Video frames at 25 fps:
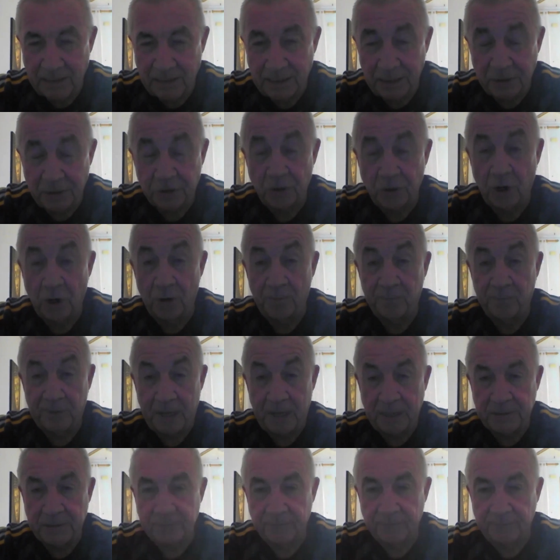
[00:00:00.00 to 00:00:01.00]
did try
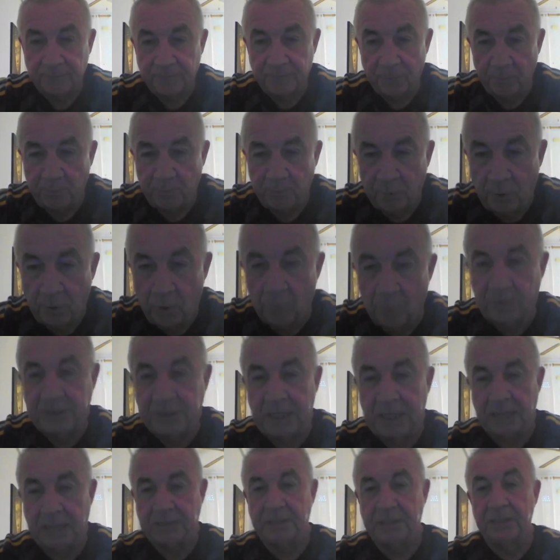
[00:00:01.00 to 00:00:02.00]
and play some football,
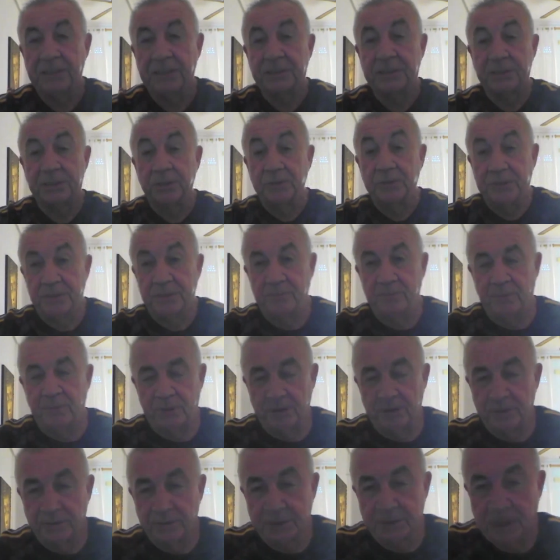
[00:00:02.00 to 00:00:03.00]
which actually suited
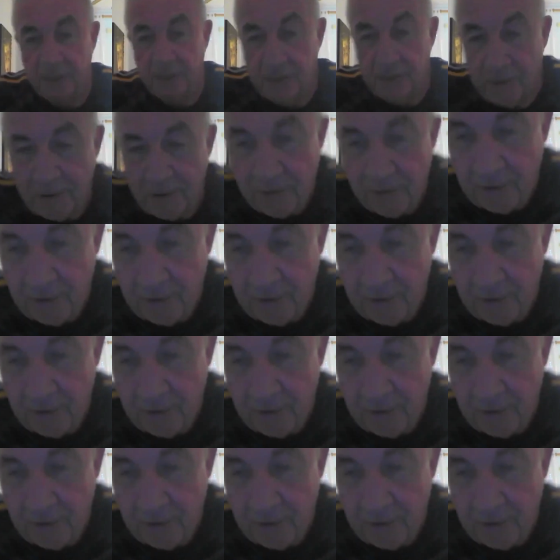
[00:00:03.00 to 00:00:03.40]
Blues